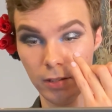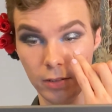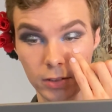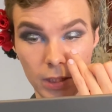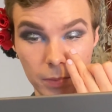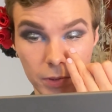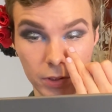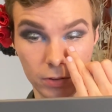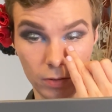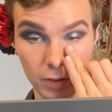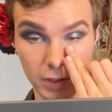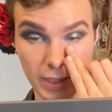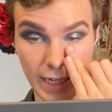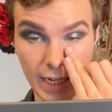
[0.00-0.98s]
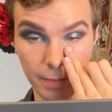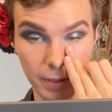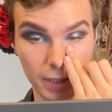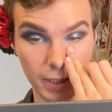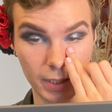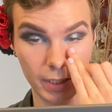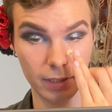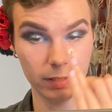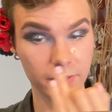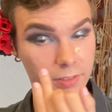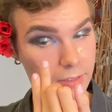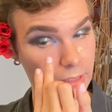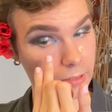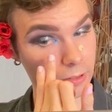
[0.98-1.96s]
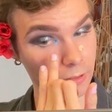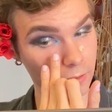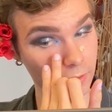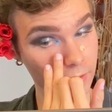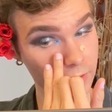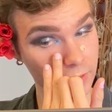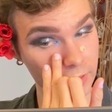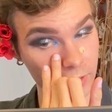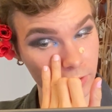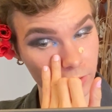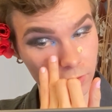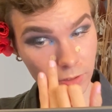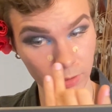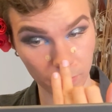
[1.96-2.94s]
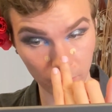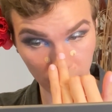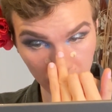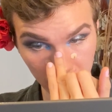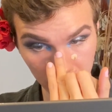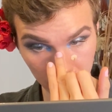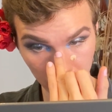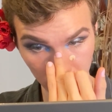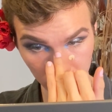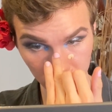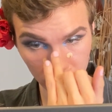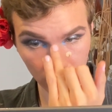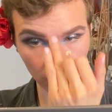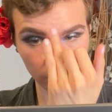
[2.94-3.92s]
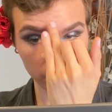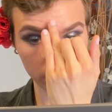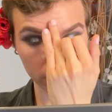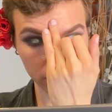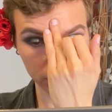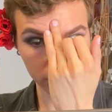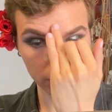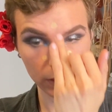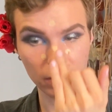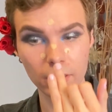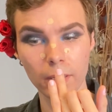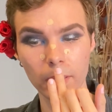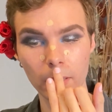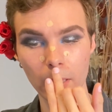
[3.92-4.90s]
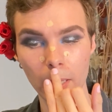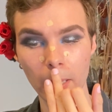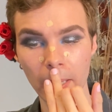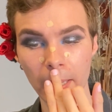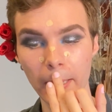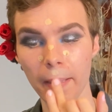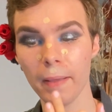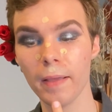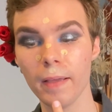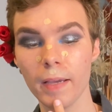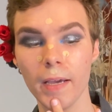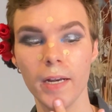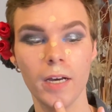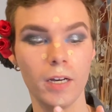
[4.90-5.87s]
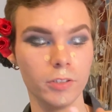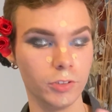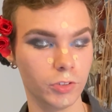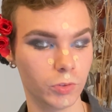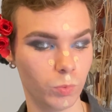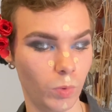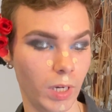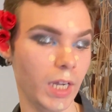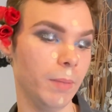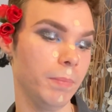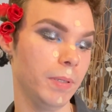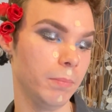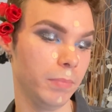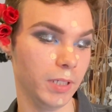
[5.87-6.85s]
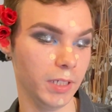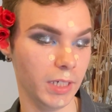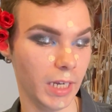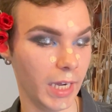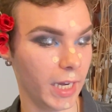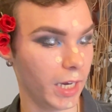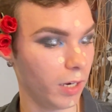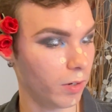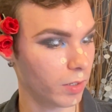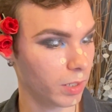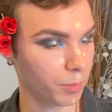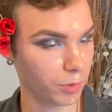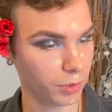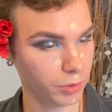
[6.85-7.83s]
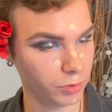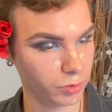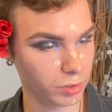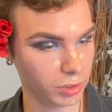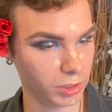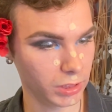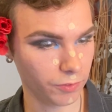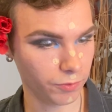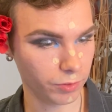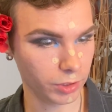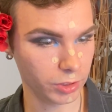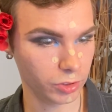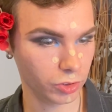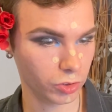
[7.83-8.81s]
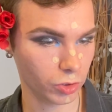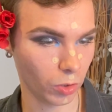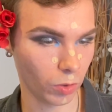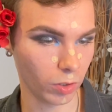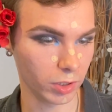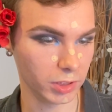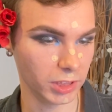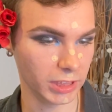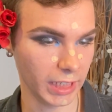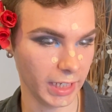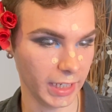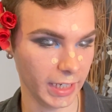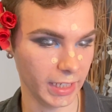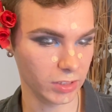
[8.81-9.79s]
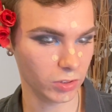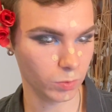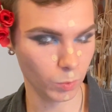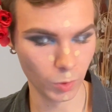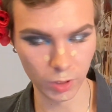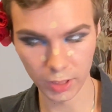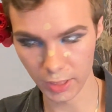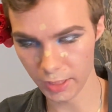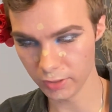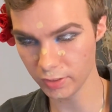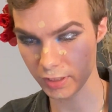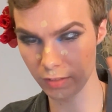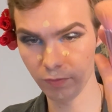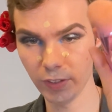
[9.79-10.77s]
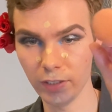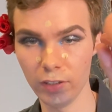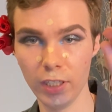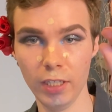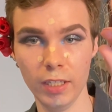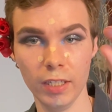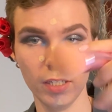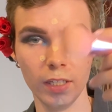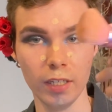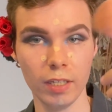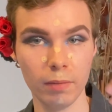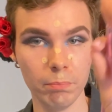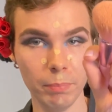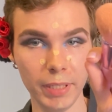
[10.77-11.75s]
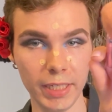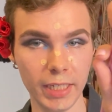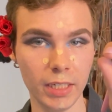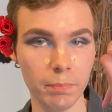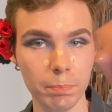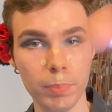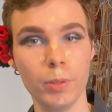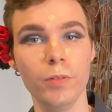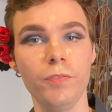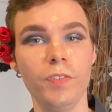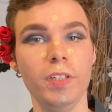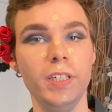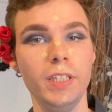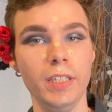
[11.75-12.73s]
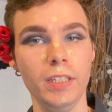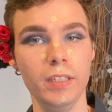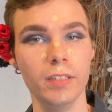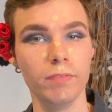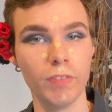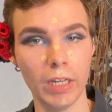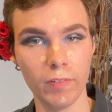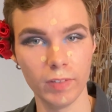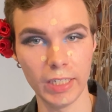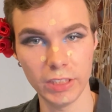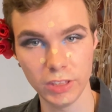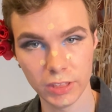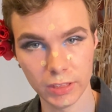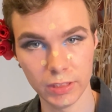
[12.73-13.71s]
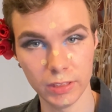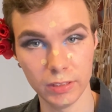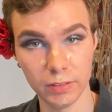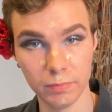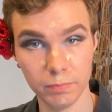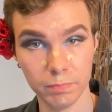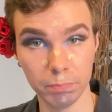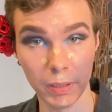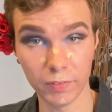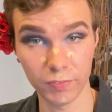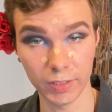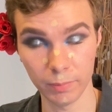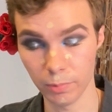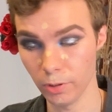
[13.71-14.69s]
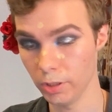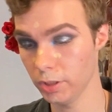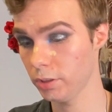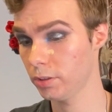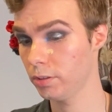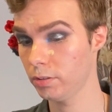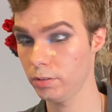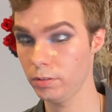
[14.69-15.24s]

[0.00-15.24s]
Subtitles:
So I'm just going to dab it in the center, because that's usually where I need the most coverage. And I'll just swipe and blend it out. I'm going to use the Jeffree Star JS1. It's like a very big, poofy foundation buffing brush.